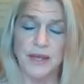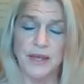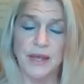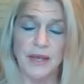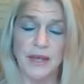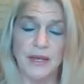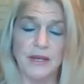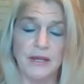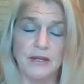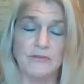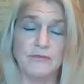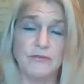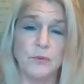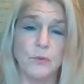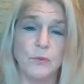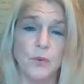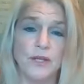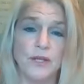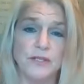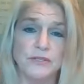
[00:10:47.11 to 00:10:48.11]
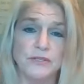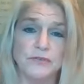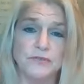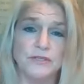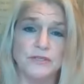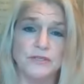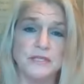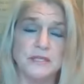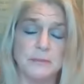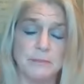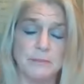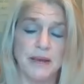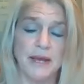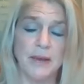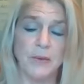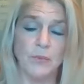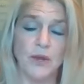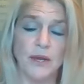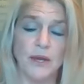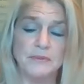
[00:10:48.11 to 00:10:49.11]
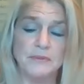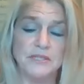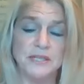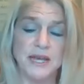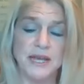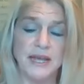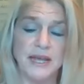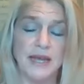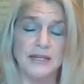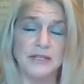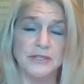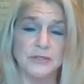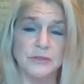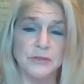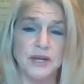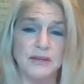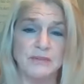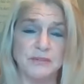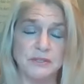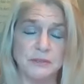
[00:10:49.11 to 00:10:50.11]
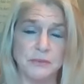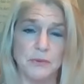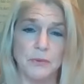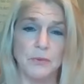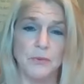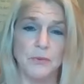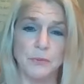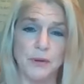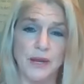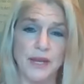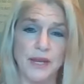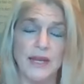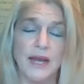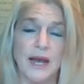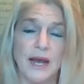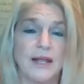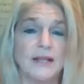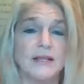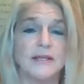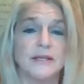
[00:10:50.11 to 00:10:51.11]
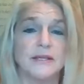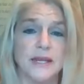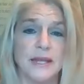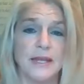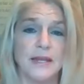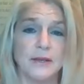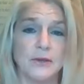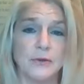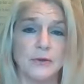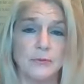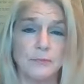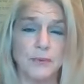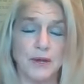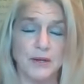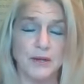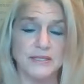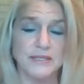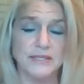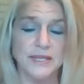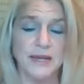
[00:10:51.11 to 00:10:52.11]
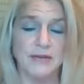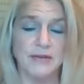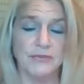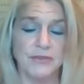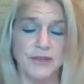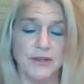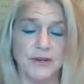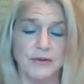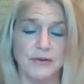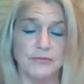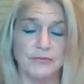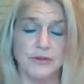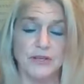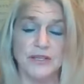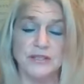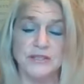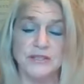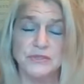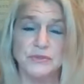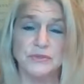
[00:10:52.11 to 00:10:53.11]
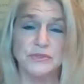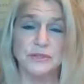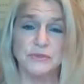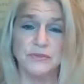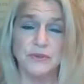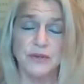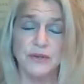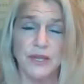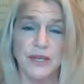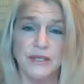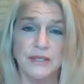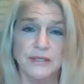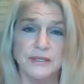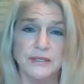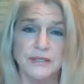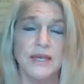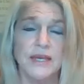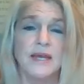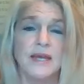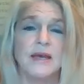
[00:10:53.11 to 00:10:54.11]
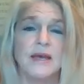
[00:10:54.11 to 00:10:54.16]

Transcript: And if you want to visit my website, I do have some great holiday coupons out there for gift certificates,